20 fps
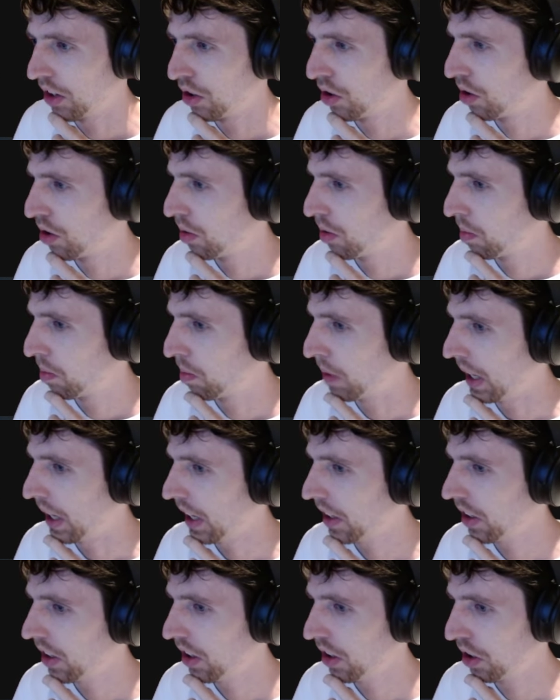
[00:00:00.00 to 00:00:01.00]
is
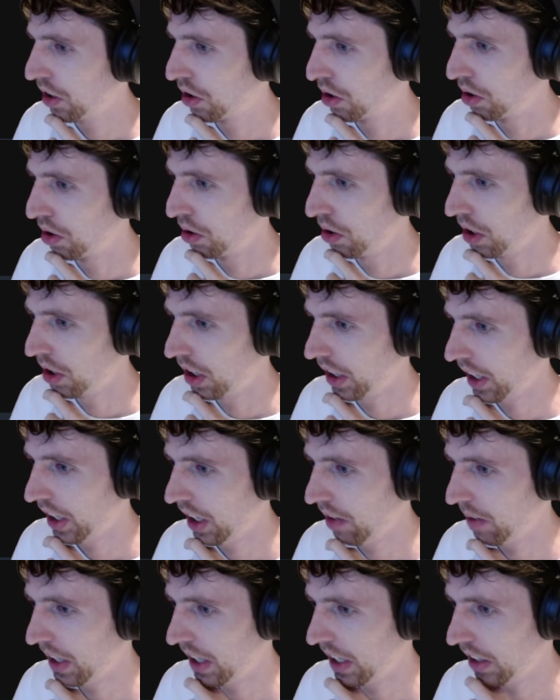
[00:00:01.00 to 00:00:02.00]
back down to 2
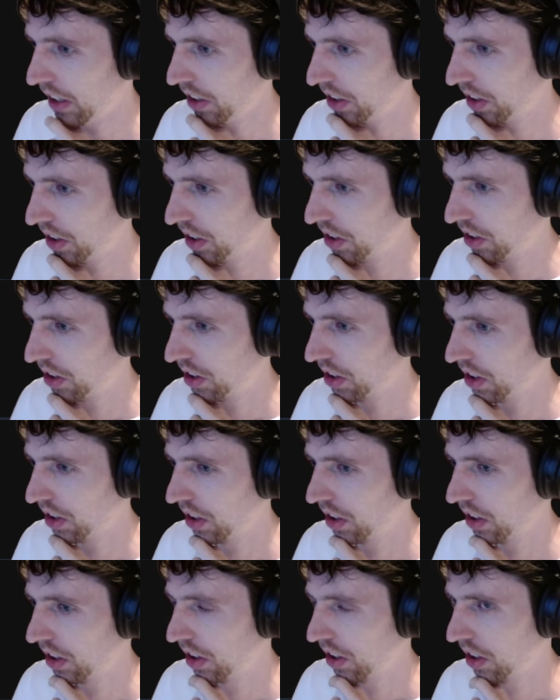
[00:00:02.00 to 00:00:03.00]
Arcane Blasts.
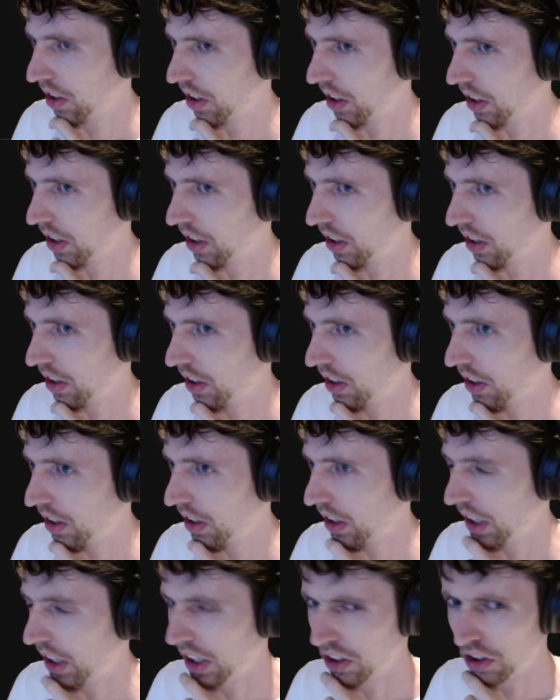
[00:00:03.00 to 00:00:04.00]

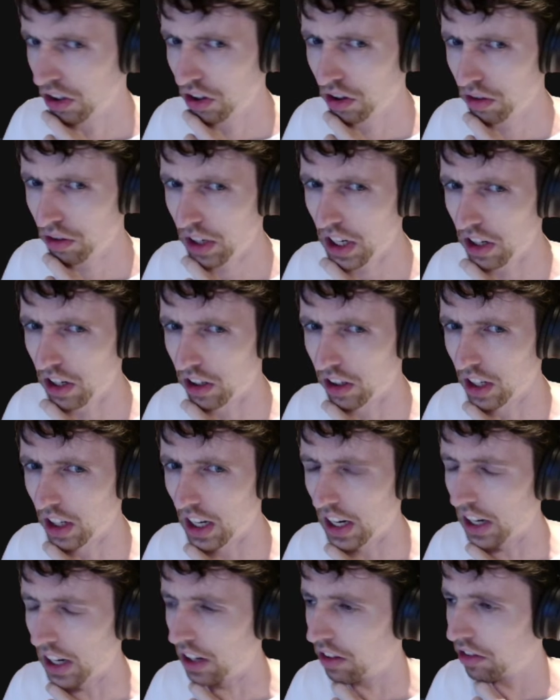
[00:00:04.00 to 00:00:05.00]
It's 3 on
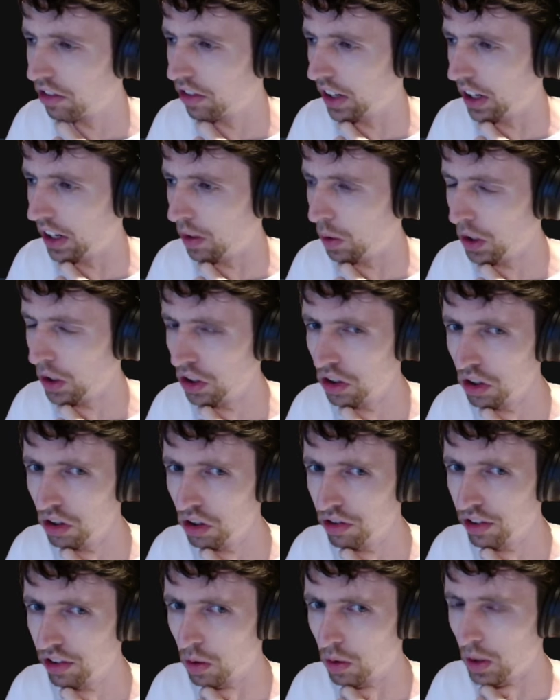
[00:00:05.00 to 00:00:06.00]
live. It was 2
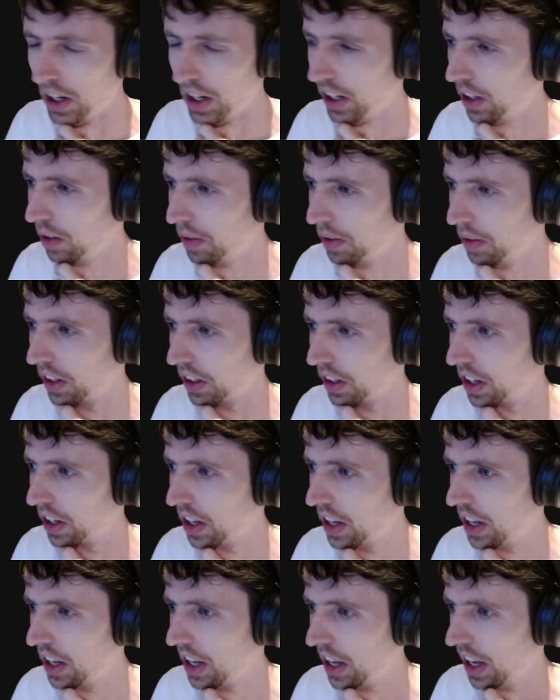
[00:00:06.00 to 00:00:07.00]
for a while, but
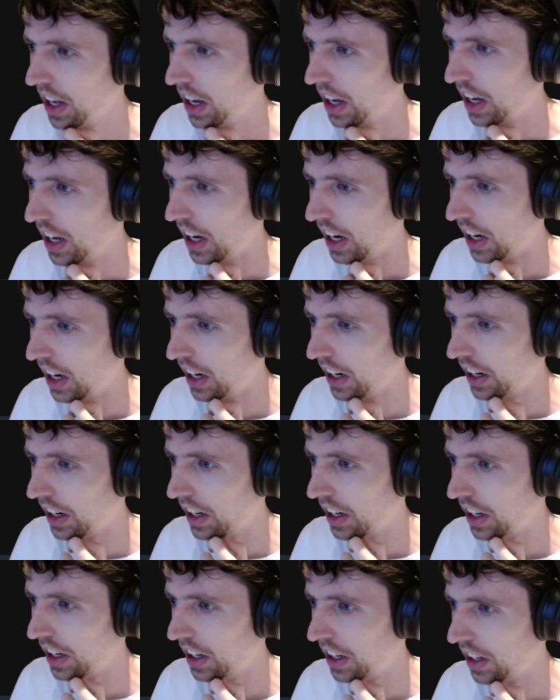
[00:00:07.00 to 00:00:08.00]

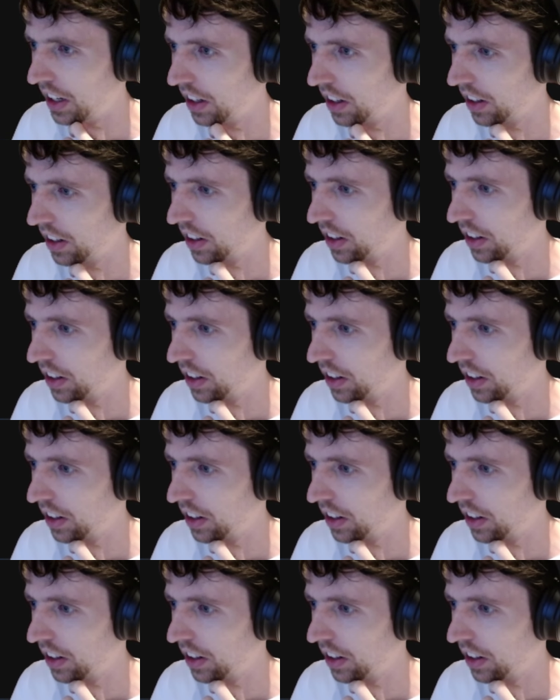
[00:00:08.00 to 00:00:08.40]
I